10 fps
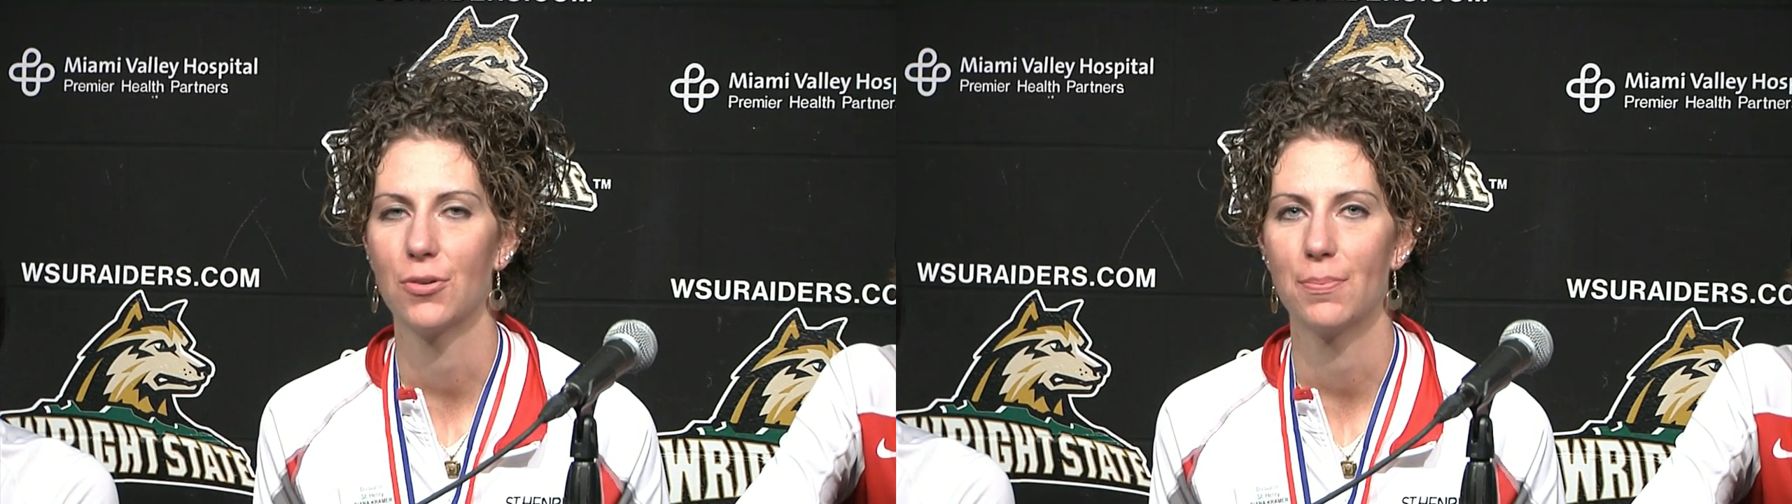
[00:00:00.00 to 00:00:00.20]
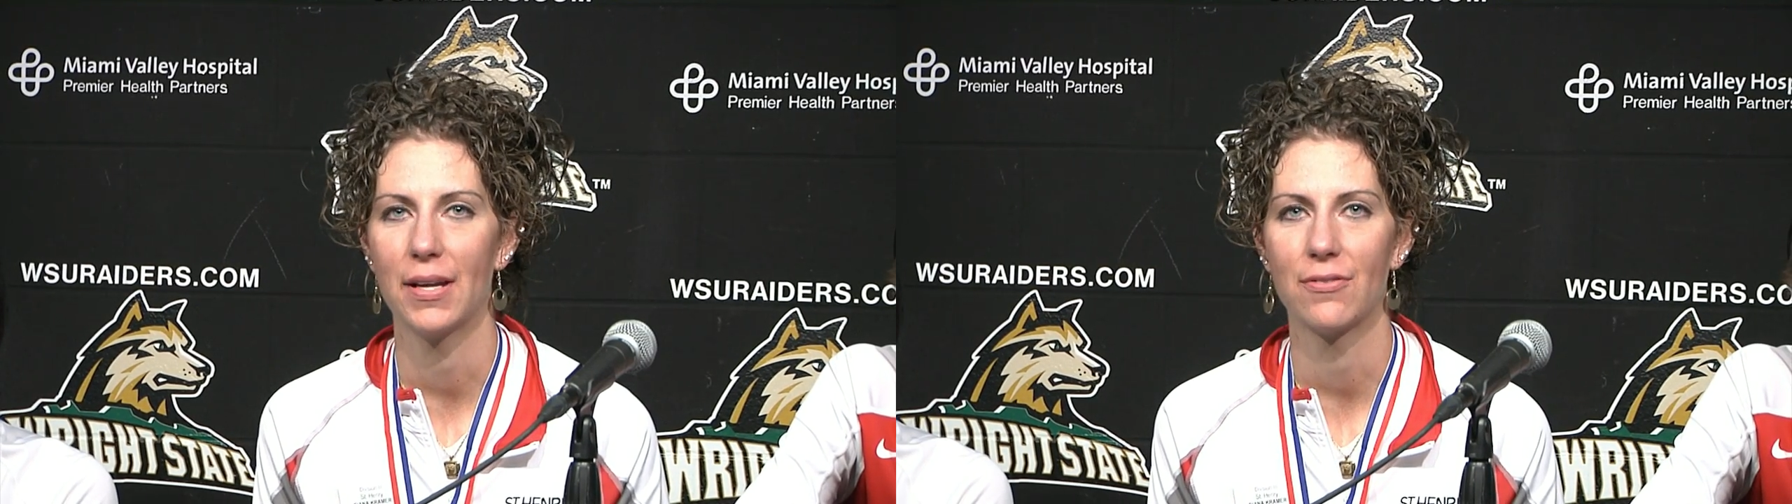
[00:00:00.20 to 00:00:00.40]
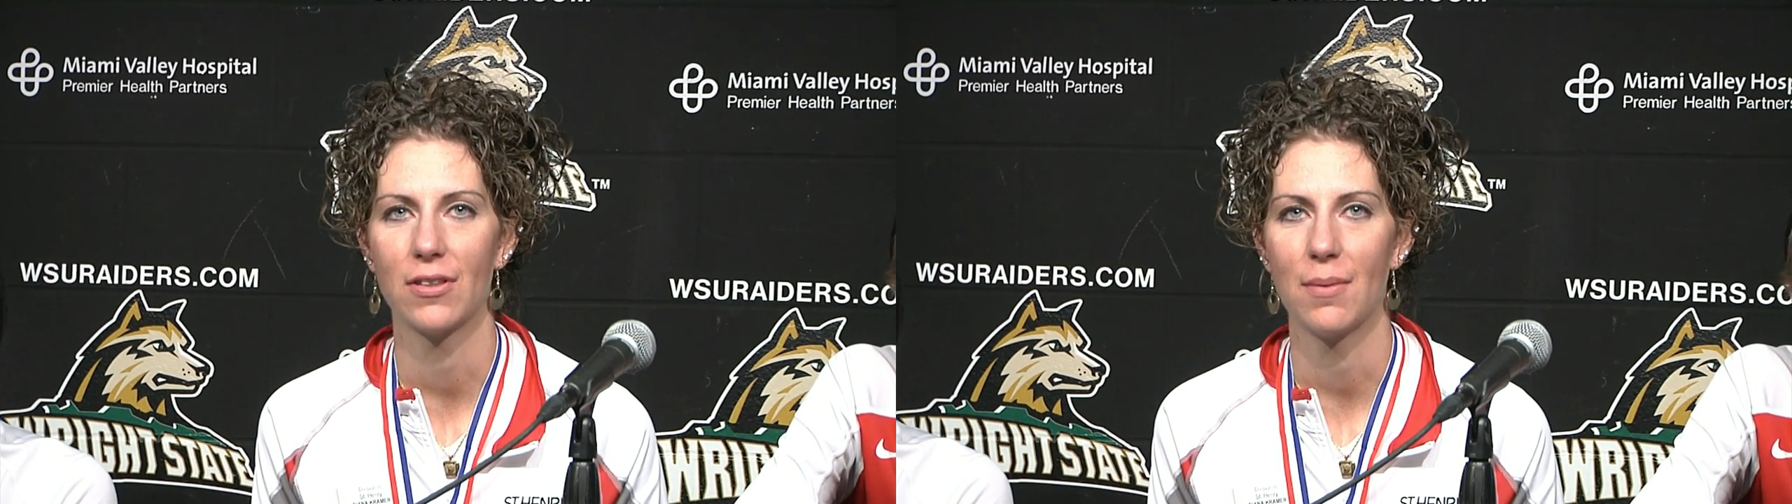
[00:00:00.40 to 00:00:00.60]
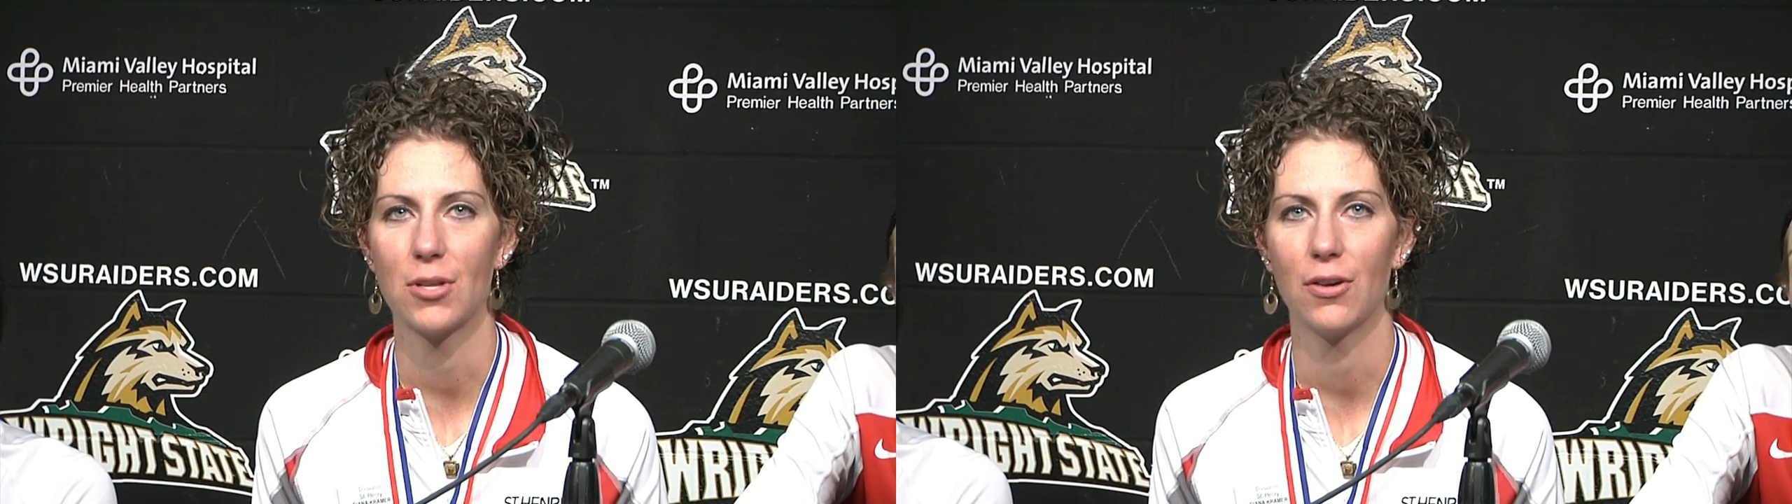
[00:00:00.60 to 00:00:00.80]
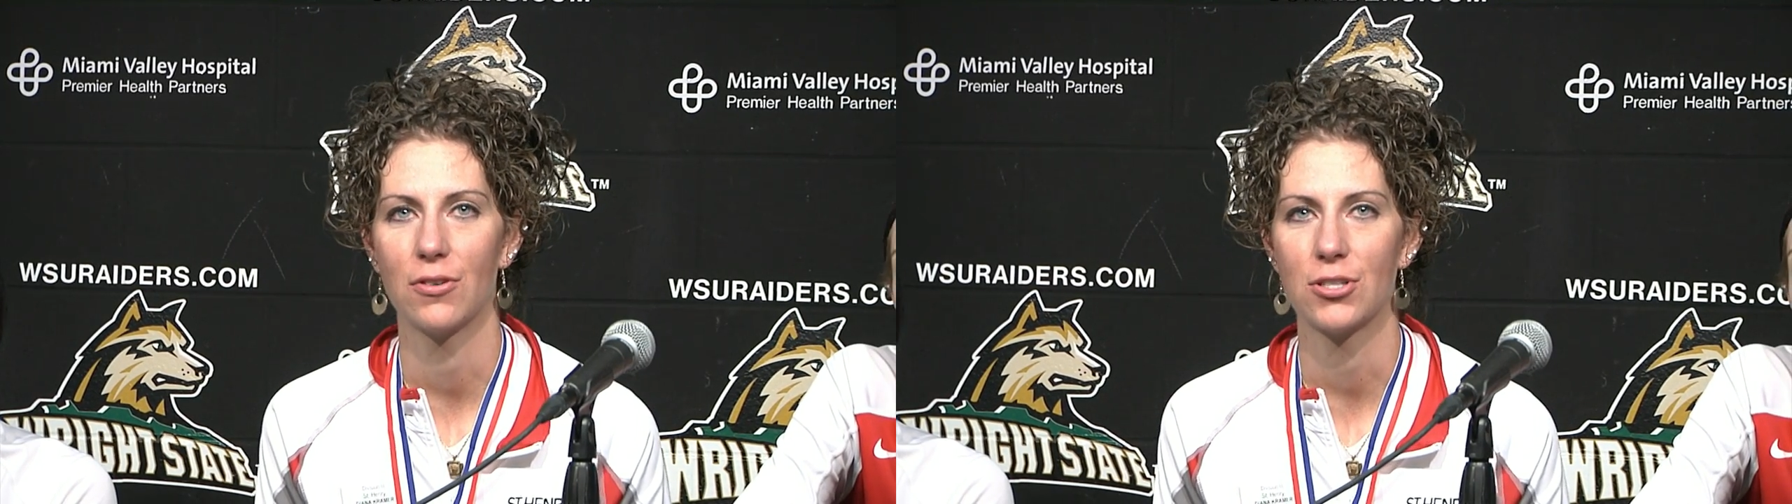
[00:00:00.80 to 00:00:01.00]
big for them
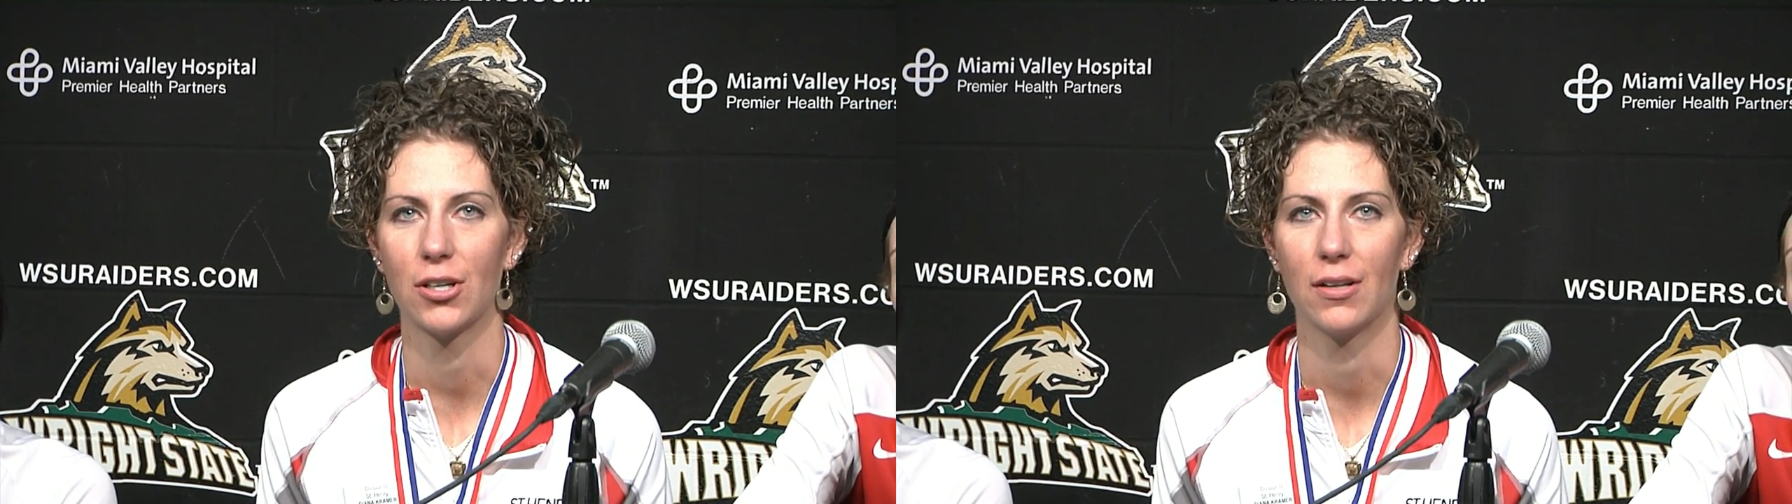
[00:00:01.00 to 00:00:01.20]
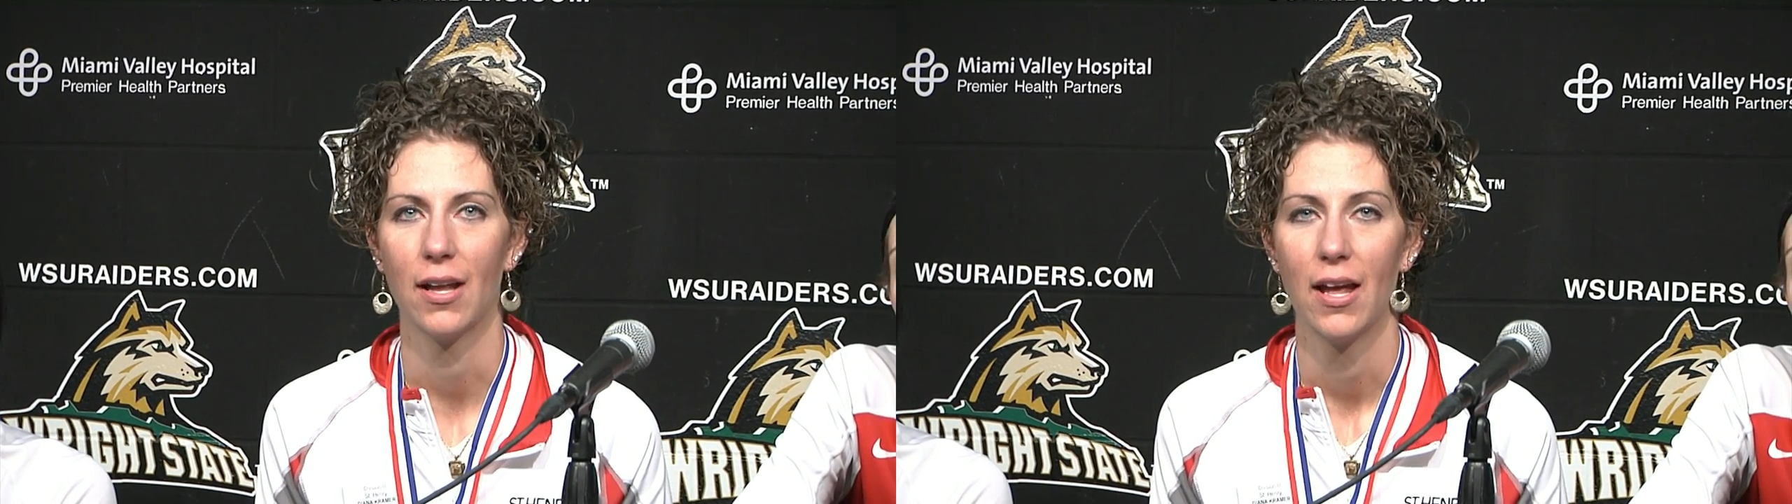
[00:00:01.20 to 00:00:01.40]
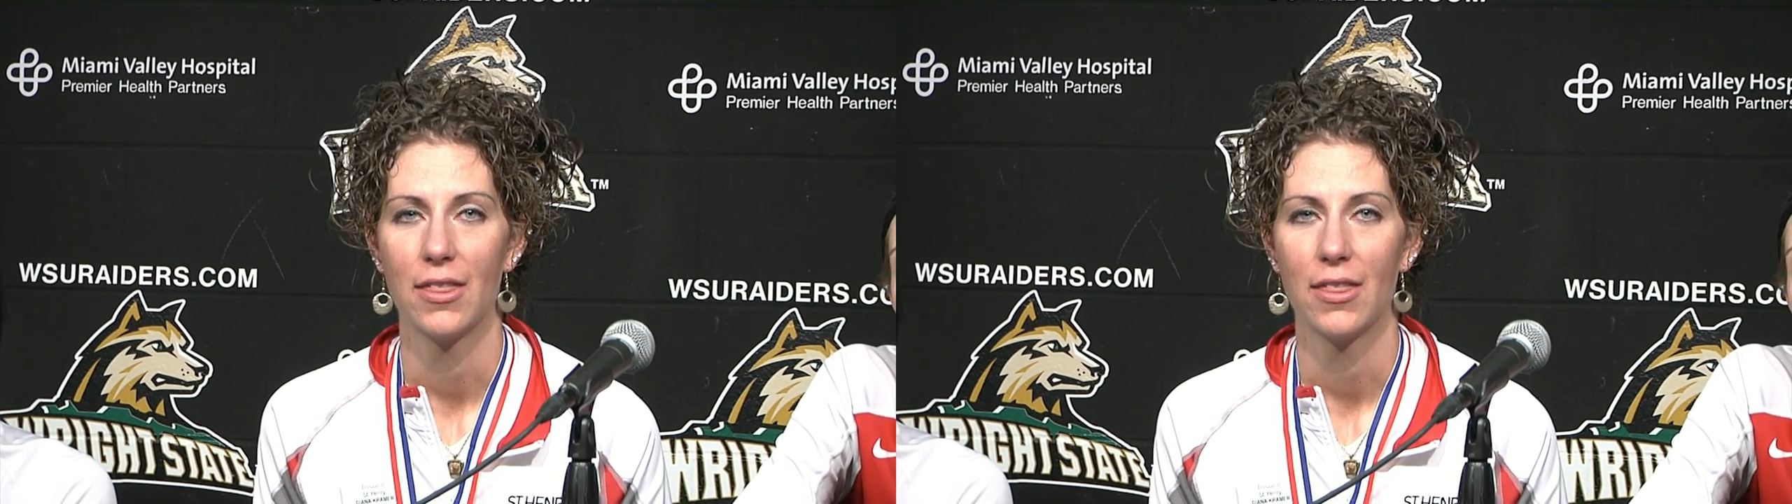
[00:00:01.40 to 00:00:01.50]
to overturn.